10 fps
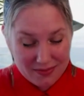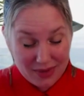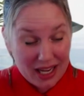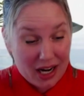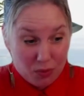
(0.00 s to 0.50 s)

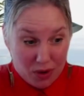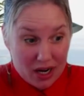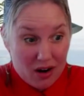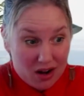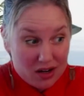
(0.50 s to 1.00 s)
And I went
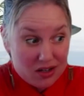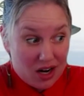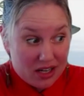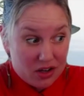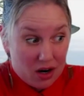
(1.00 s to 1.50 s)
on and I
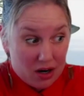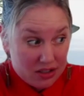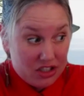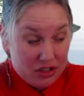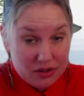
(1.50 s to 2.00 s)
talked
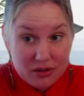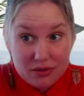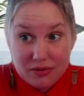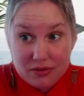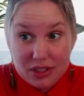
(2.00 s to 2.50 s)

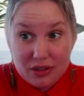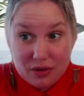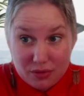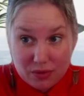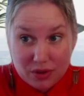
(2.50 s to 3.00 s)
to,
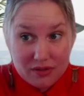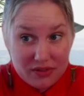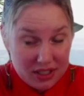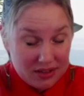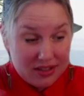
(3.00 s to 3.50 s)
one of
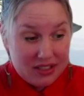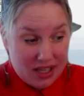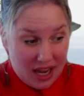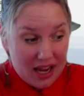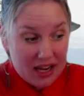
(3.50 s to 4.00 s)
these
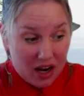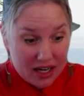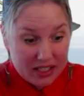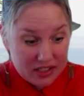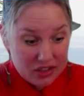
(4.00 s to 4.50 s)
AI
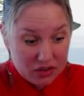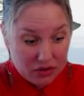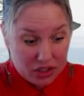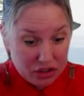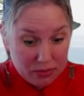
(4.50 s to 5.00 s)
digital
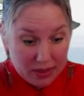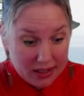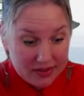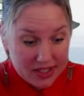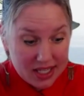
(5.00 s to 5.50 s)

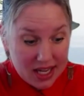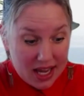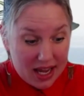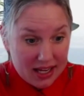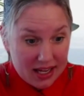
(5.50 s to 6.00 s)
humans
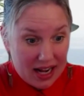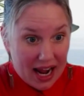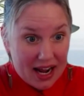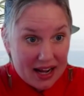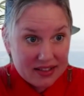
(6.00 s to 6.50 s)
and
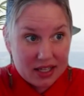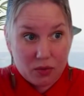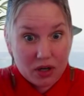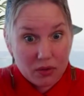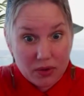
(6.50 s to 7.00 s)
asked like,
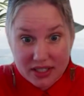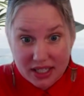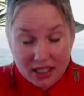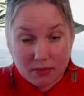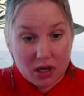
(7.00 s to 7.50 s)
what are ways I
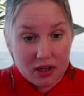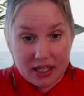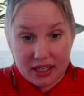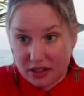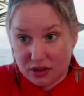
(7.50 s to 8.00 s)
can
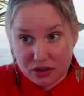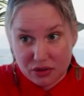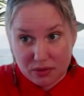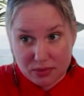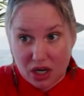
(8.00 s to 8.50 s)
market? Here's who
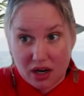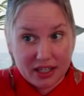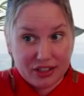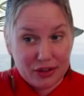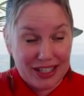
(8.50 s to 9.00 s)
I'm talking
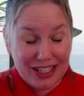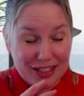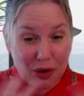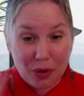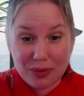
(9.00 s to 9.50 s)
to. And he
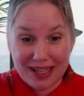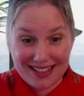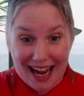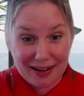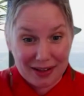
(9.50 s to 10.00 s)
told me
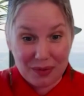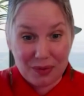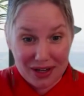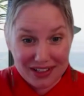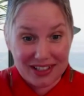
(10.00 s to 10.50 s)
exactly
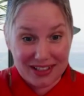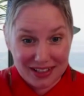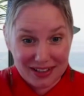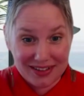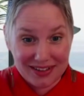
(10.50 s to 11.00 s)
what to
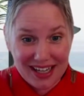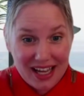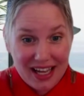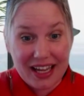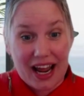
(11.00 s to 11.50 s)
do.
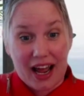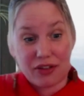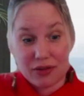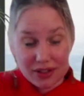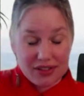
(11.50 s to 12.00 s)
And
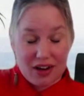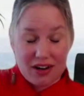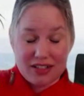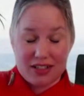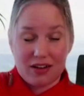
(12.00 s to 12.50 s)
afterwards,
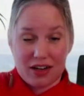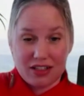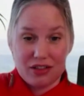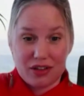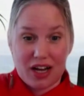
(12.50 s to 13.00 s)
honest to God,
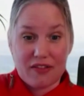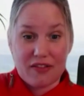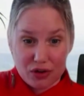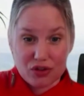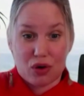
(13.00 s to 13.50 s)
Dinuka, I
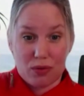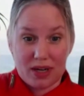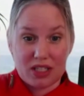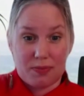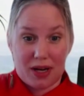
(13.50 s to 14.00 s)
felt so
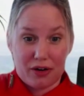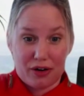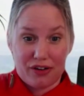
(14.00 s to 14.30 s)
much better.